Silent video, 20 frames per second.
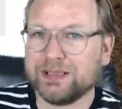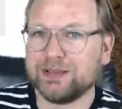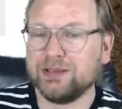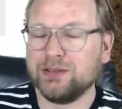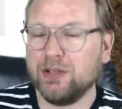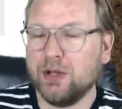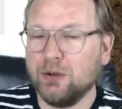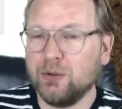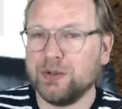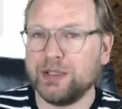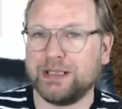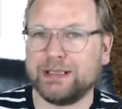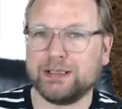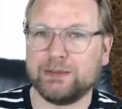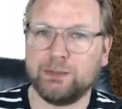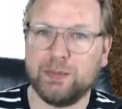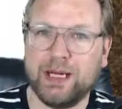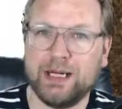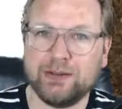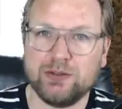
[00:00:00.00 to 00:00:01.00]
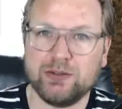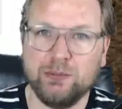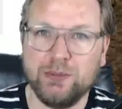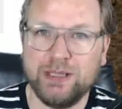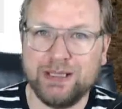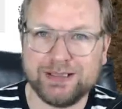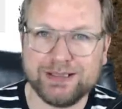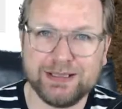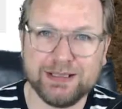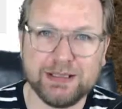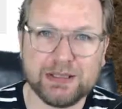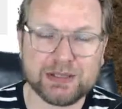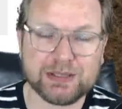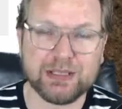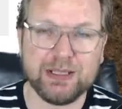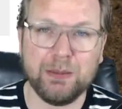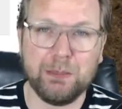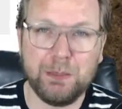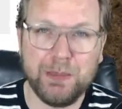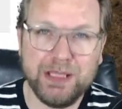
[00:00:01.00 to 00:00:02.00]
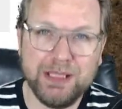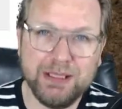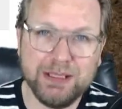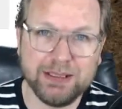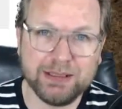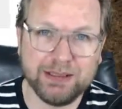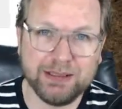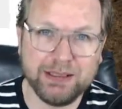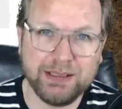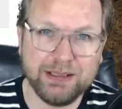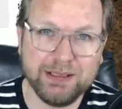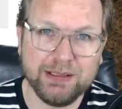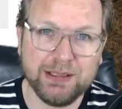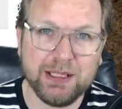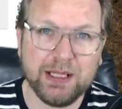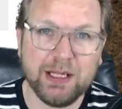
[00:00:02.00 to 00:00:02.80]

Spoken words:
don't expect to make sales immediately